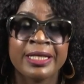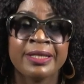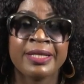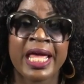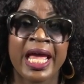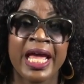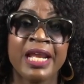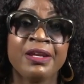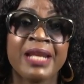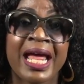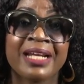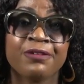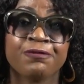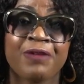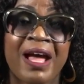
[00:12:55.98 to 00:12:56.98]
the
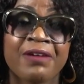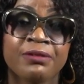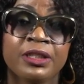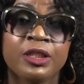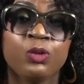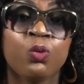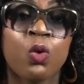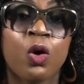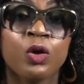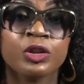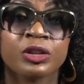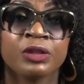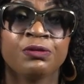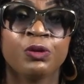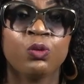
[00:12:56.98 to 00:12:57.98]
N95 really
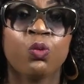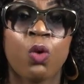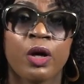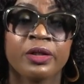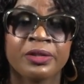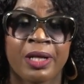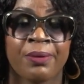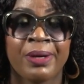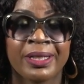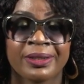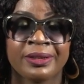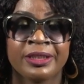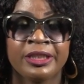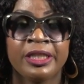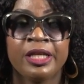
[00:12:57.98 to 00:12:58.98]
works if you work
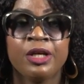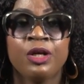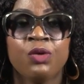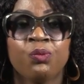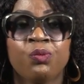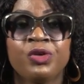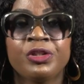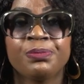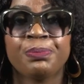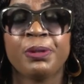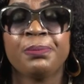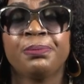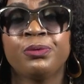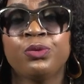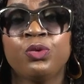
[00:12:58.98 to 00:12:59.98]
directly with
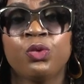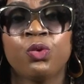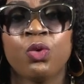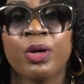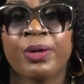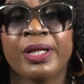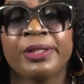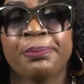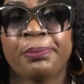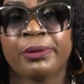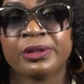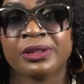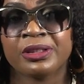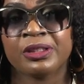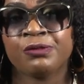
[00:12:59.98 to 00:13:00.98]
people who are already
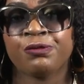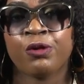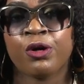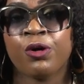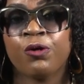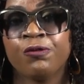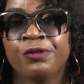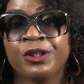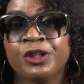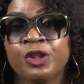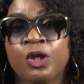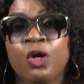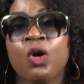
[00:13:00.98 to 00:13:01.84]
positive for COVID